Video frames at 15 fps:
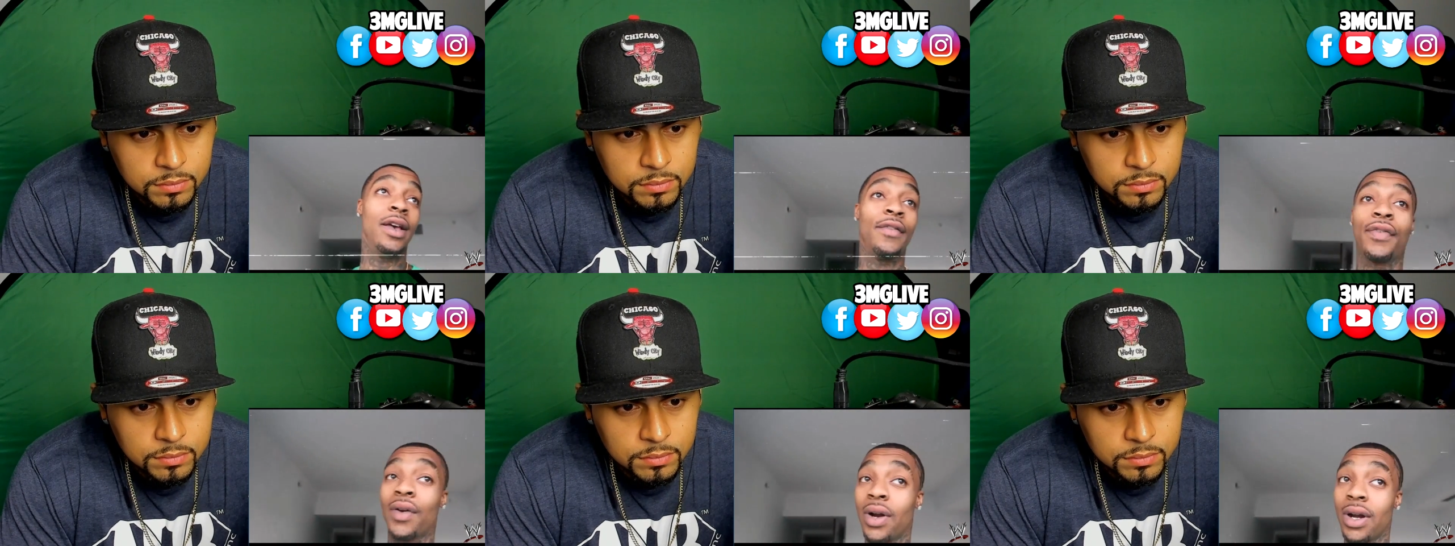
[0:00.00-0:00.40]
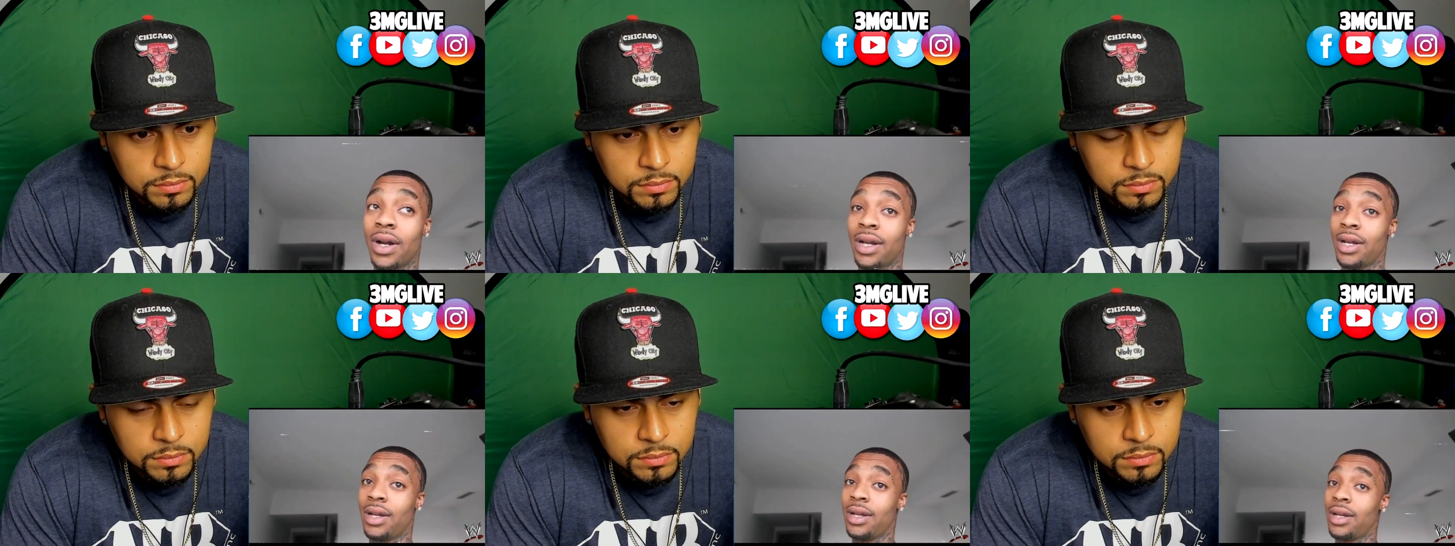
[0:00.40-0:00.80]

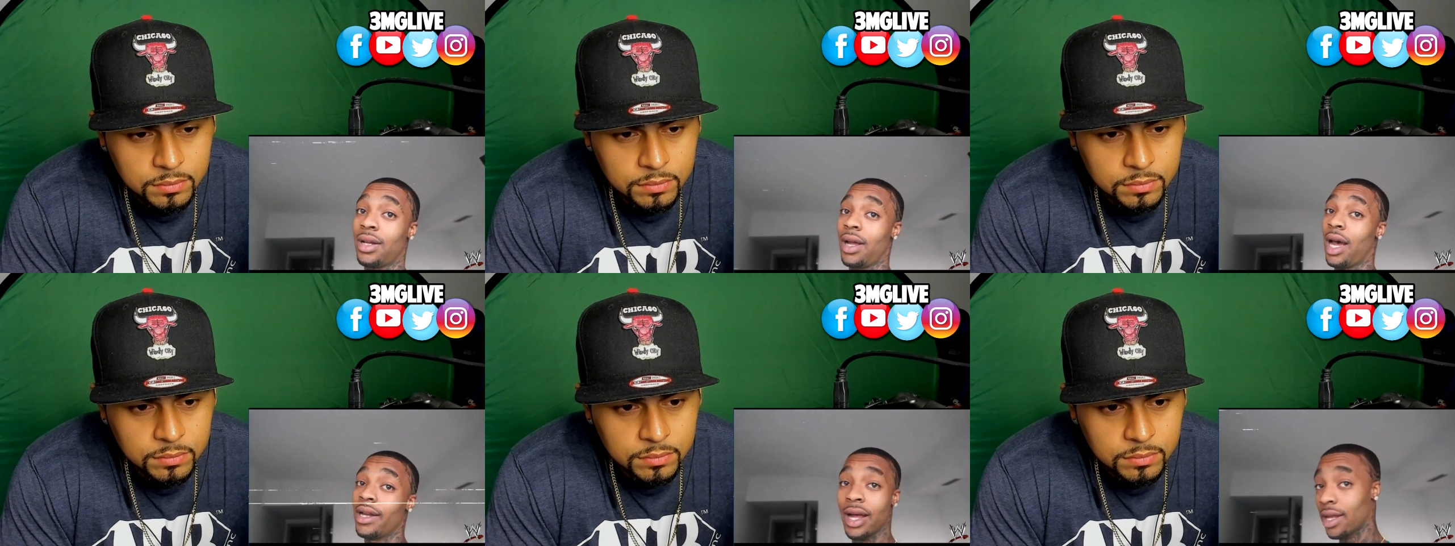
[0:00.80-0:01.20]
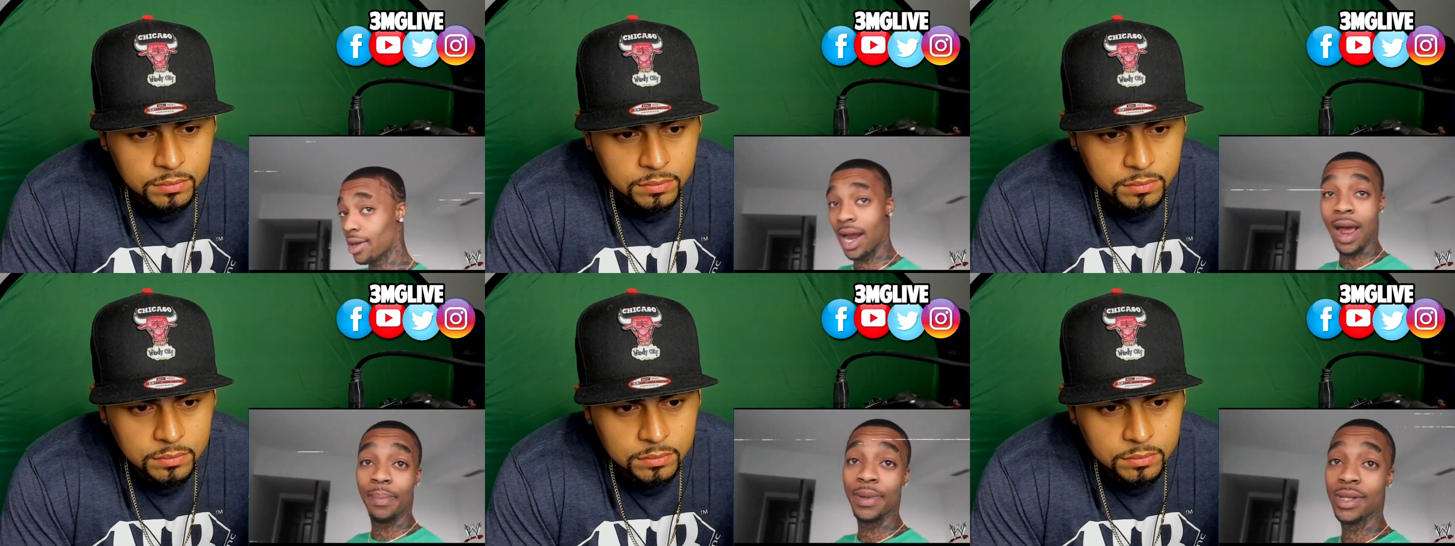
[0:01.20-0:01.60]
Speaker 1: for
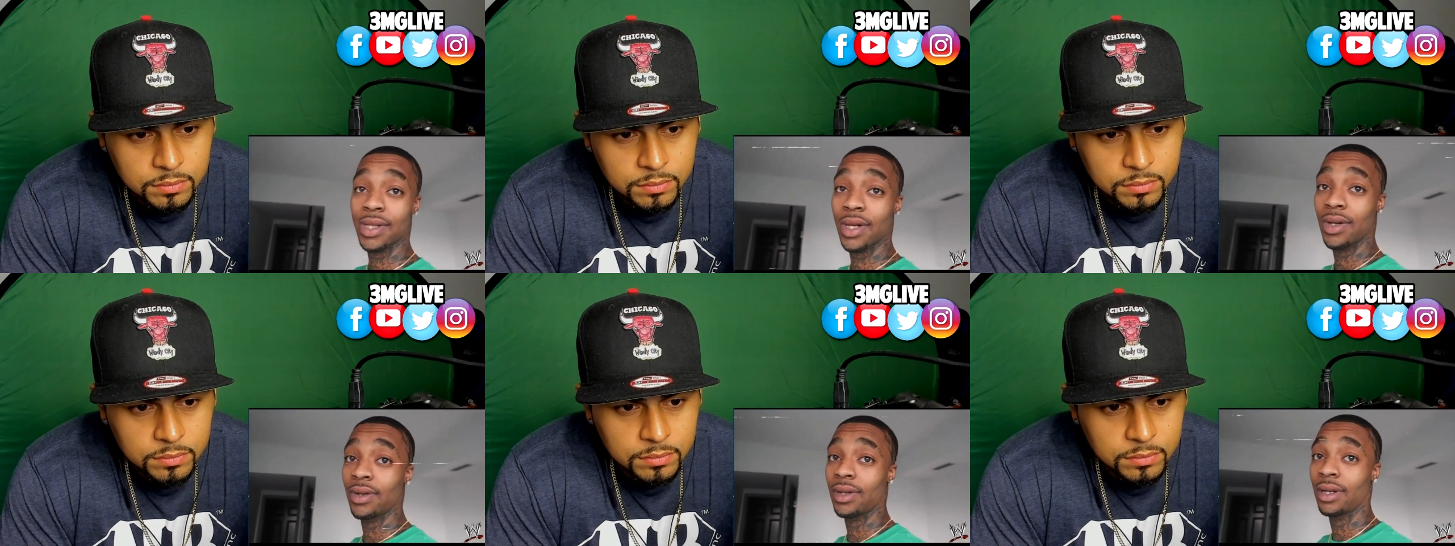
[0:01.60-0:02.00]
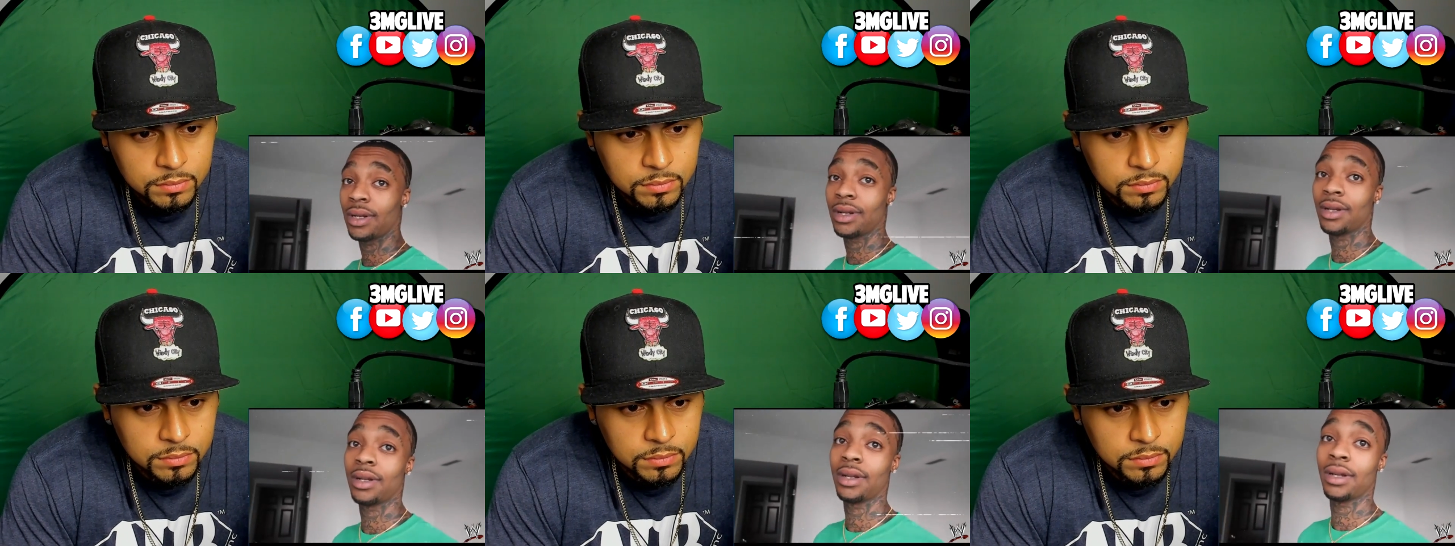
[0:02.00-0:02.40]
another episode
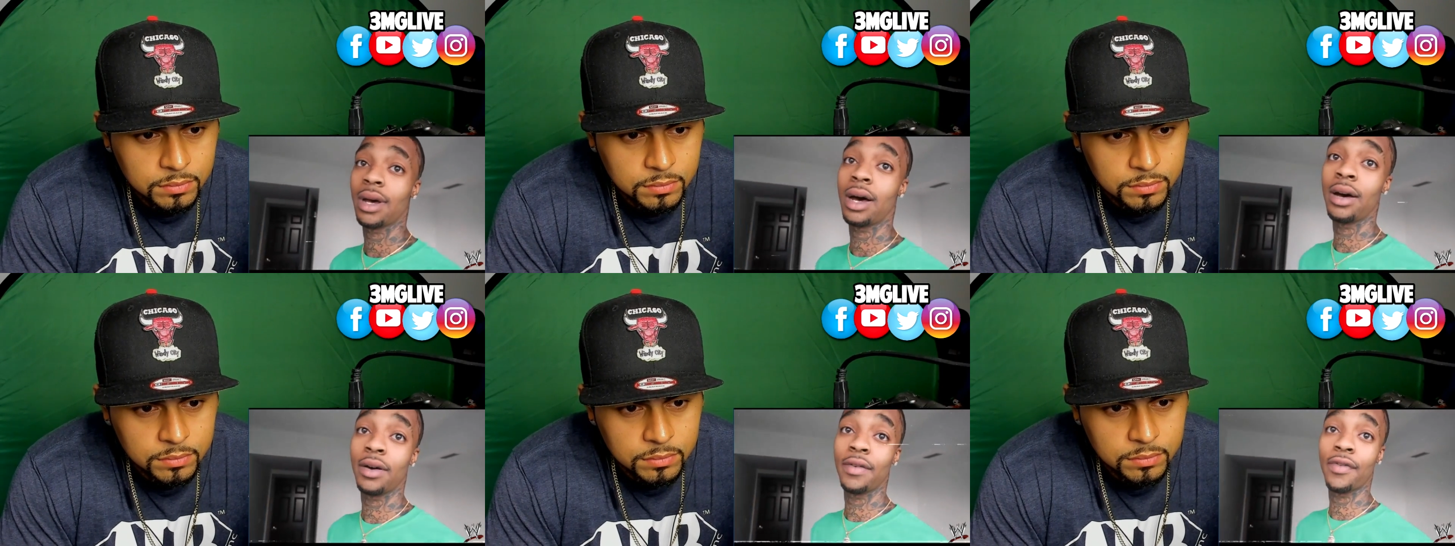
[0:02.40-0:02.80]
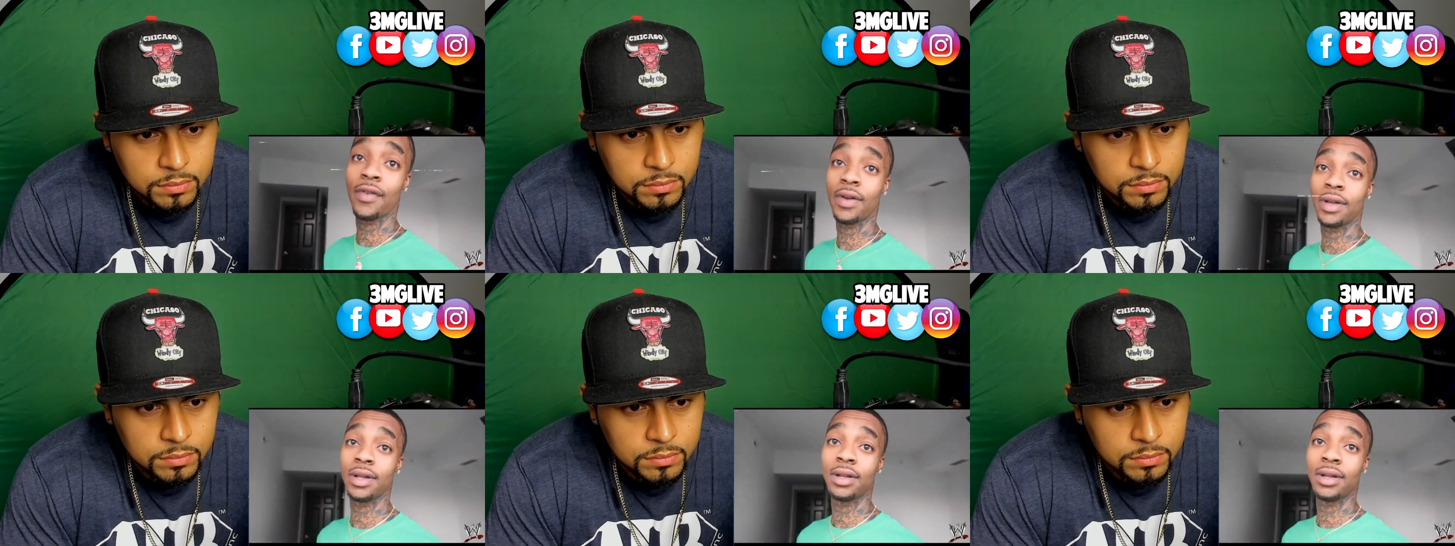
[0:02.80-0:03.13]
of